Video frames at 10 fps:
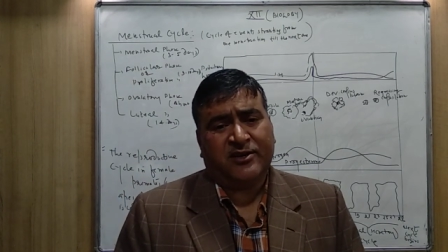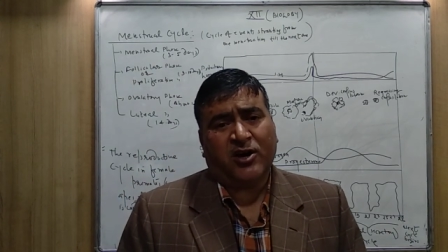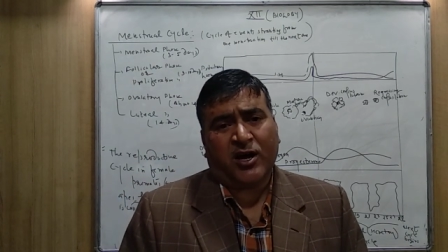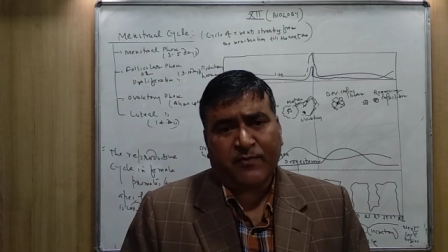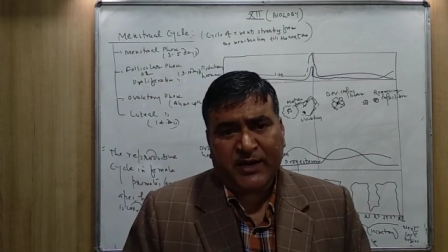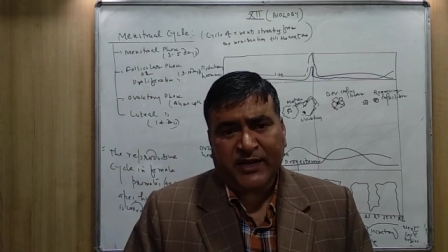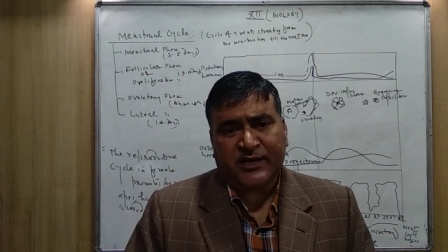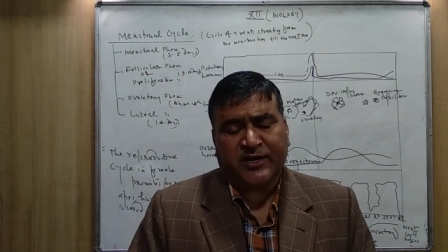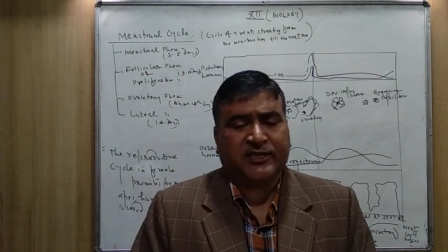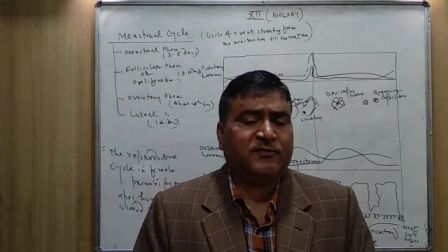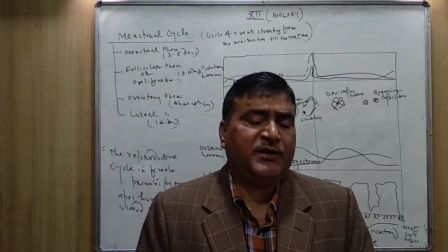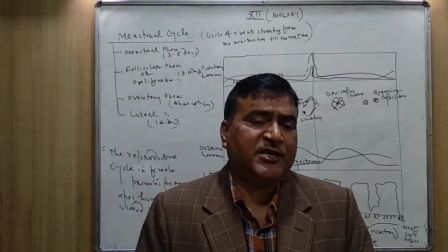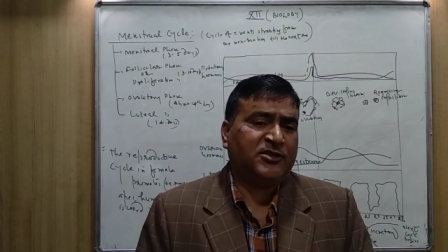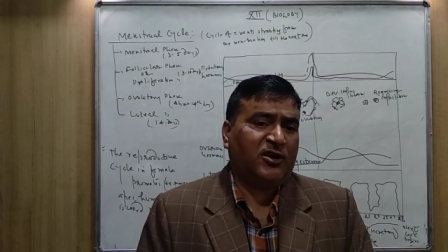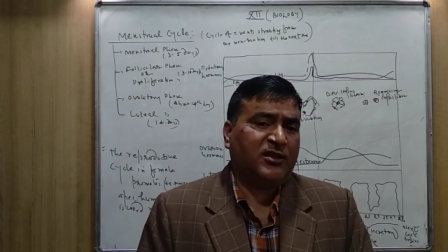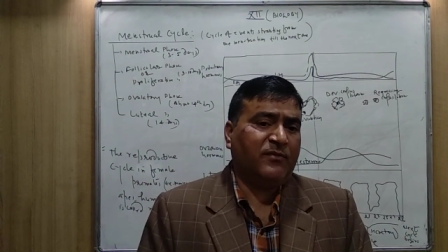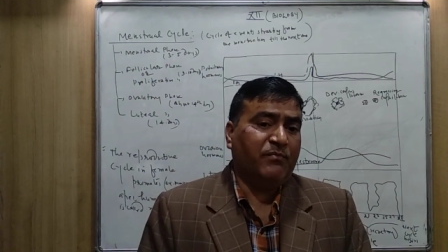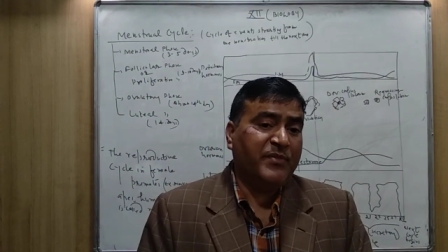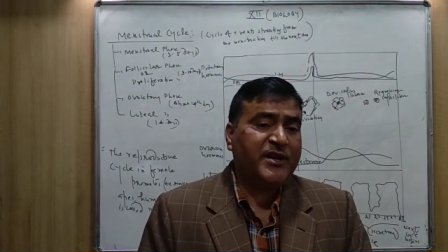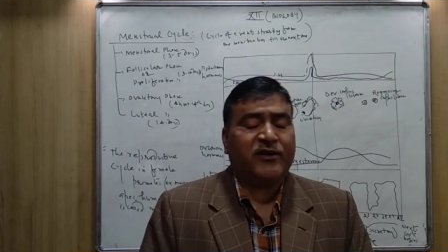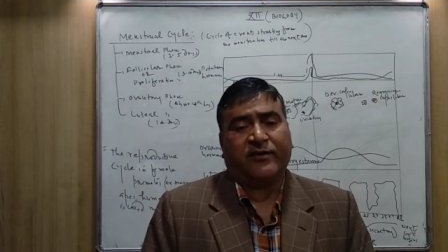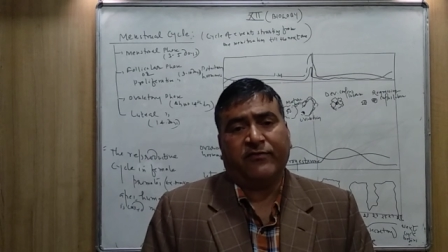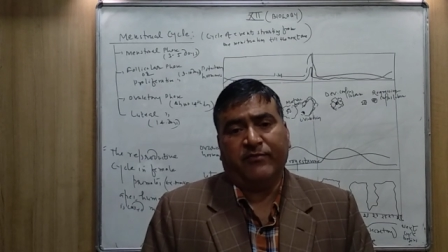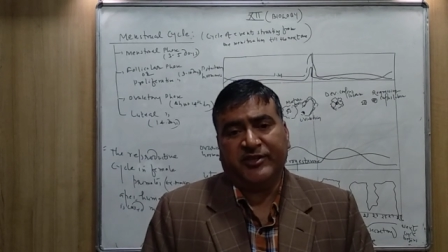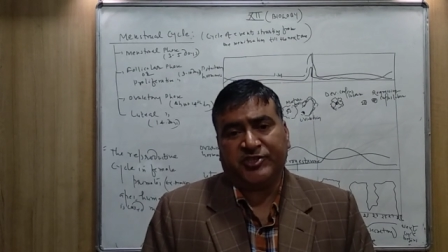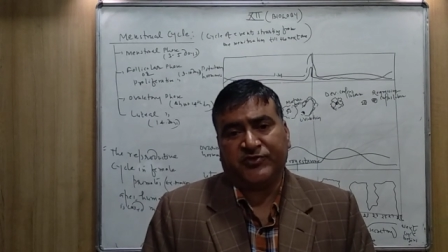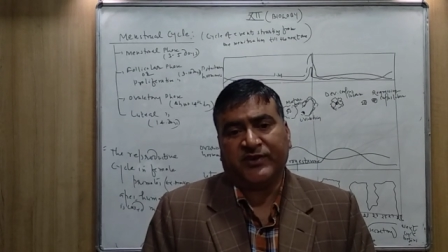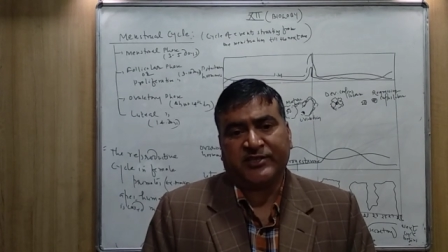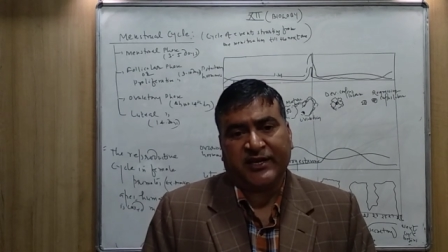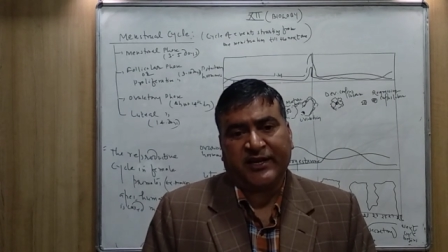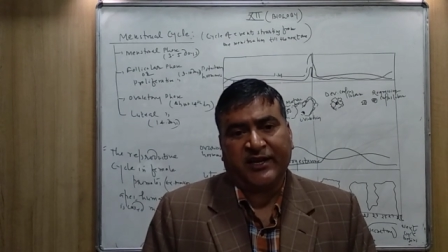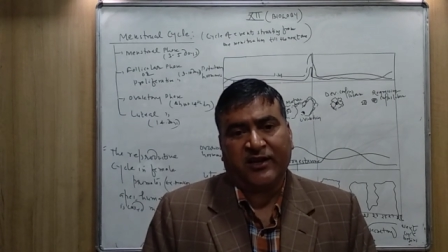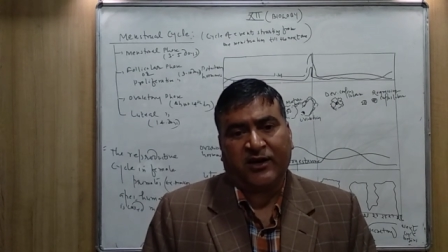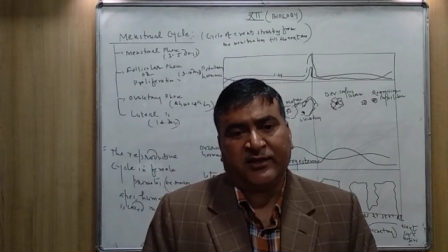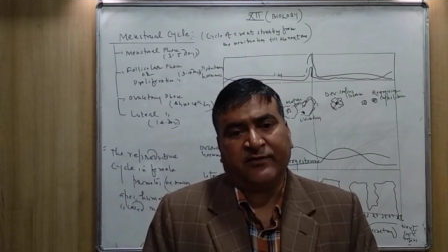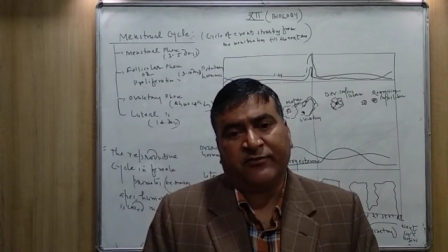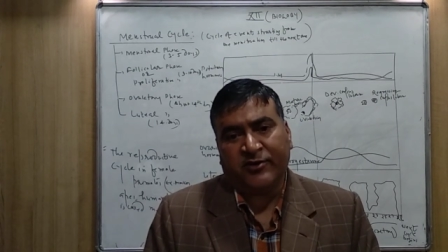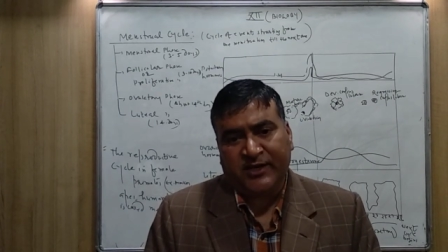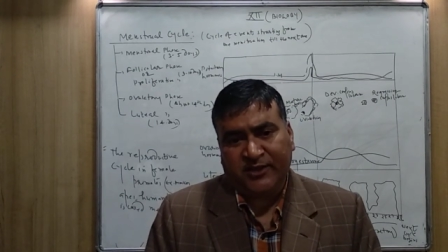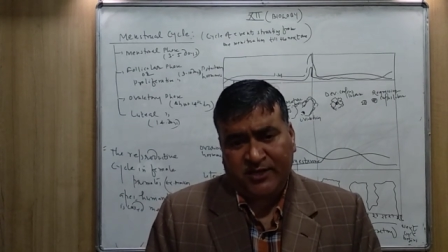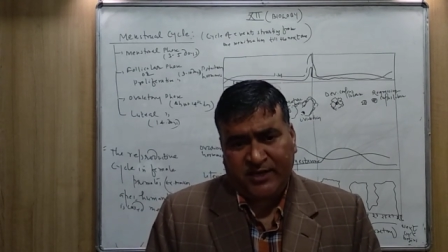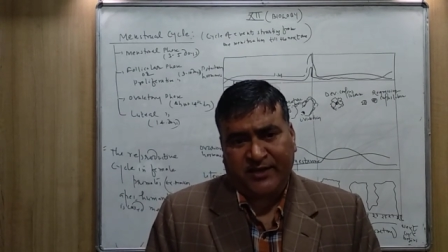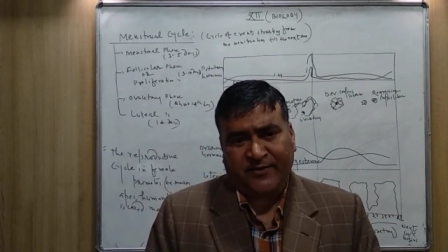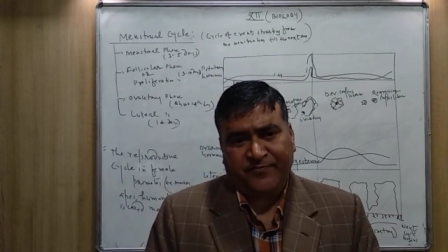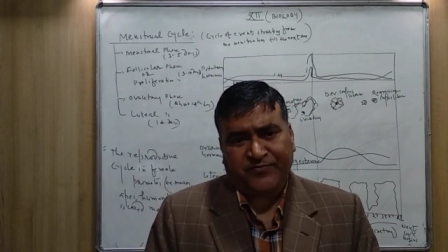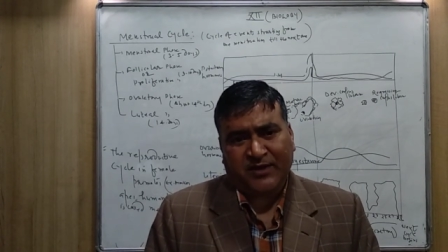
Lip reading: Normally it takes place on the mid of menstrual cycle on the 14th day,